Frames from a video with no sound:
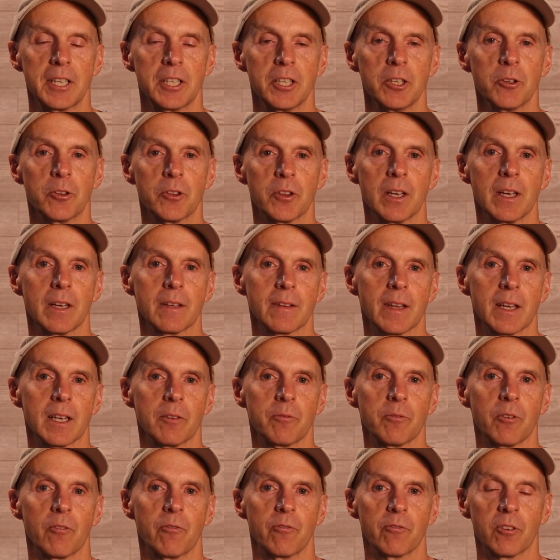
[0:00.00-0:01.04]
do think that
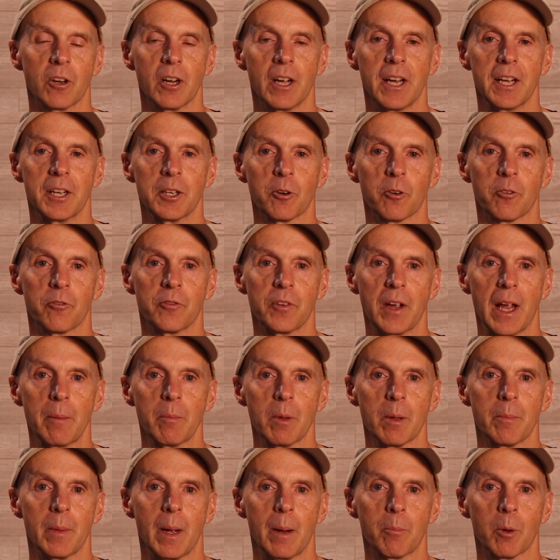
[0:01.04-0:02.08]
if a friend or
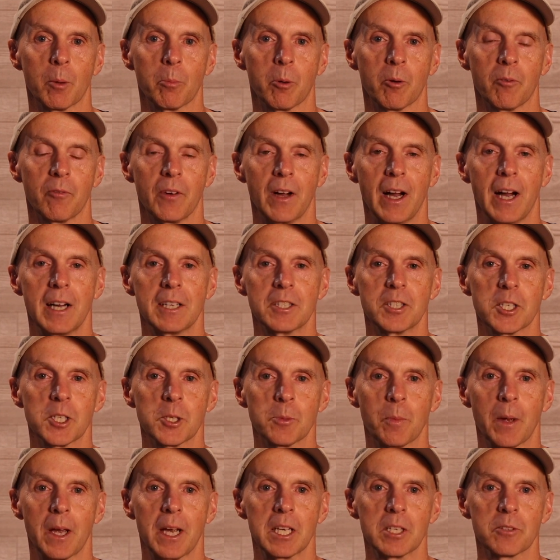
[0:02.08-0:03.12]
family member provides a
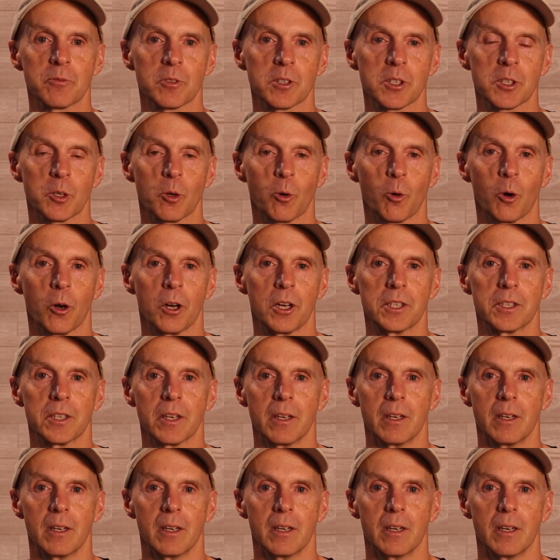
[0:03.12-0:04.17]
space for storage,
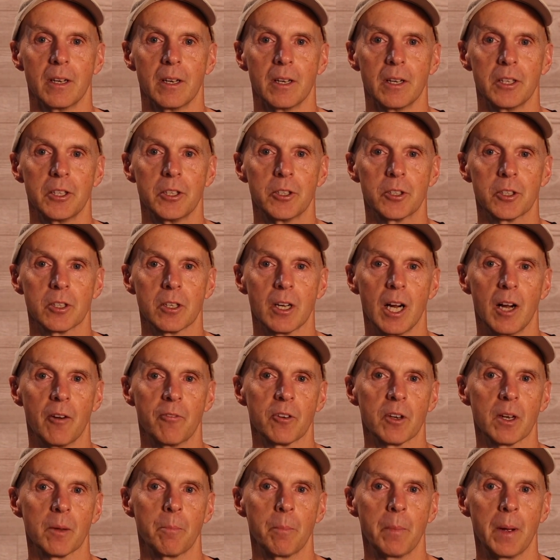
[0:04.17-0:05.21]
you should
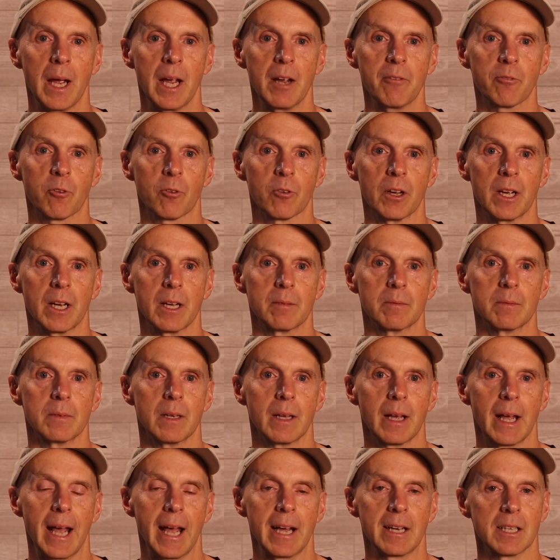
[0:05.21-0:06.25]
offer to pay for it
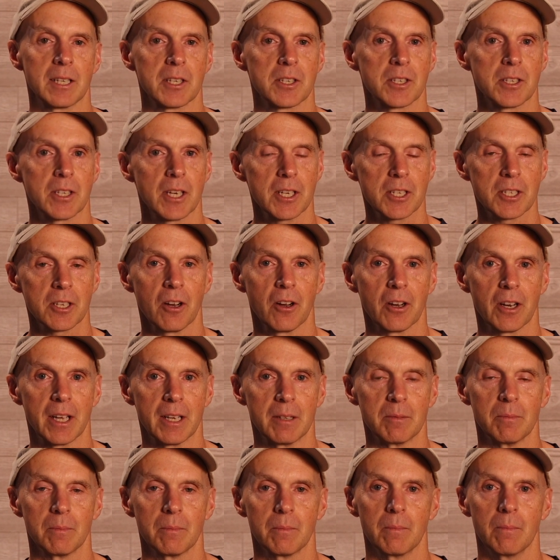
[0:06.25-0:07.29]
and insist on
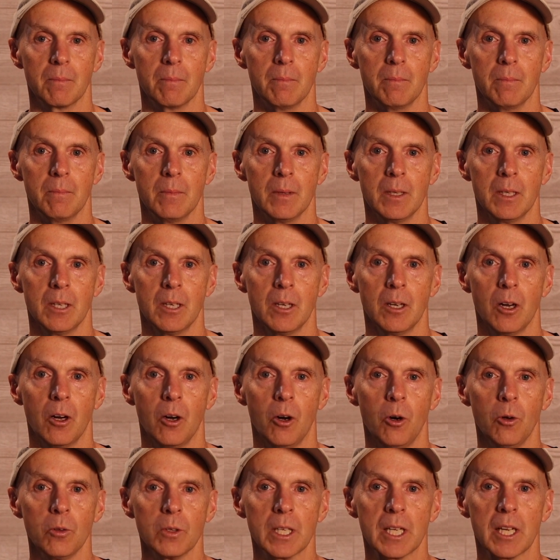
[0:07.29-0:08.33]
it.
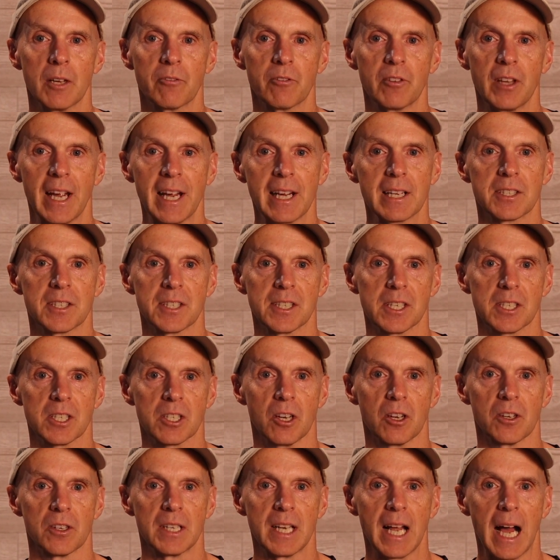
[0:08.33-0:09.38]
Only if they insist
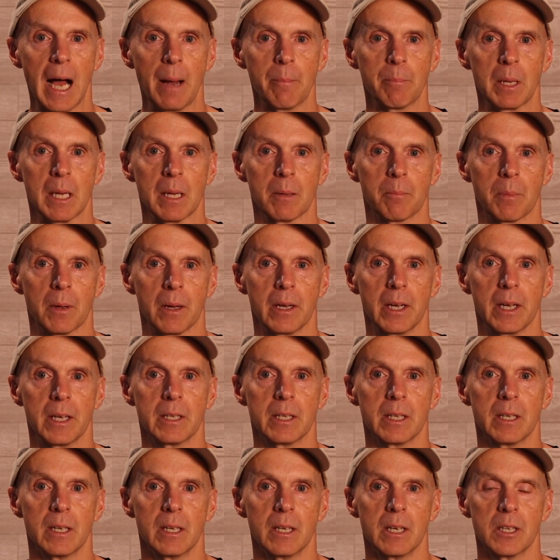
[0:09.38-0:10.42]
on not being
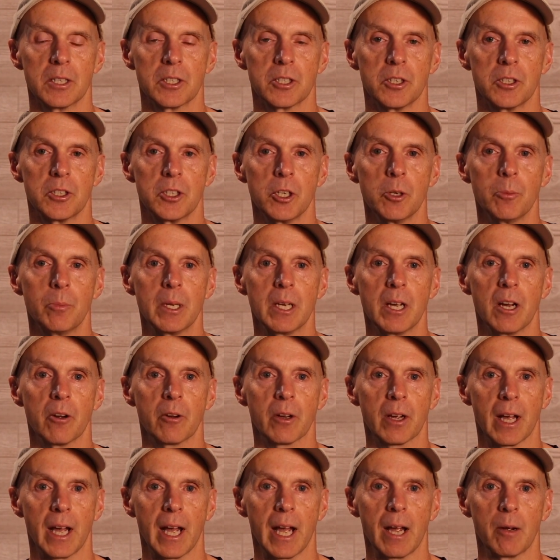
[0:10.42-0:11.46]
paid should you be
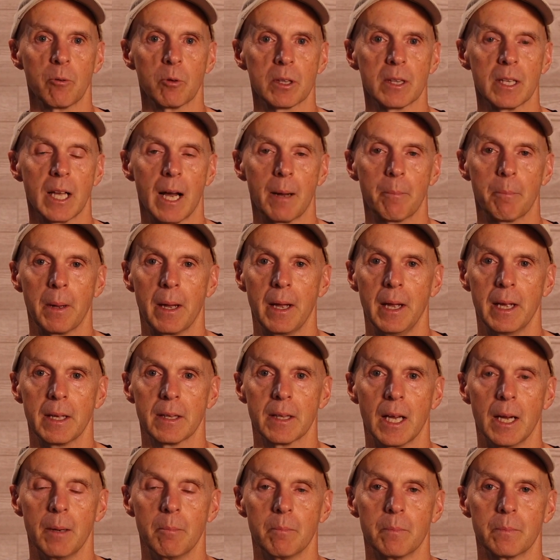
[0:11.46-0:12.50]
okay with not paying
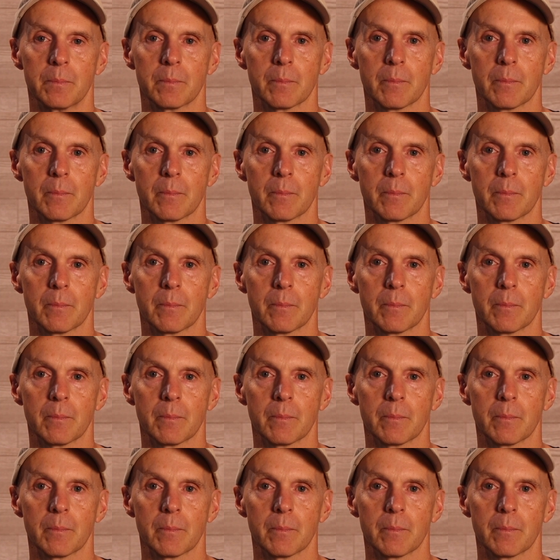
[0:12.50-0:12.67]
them.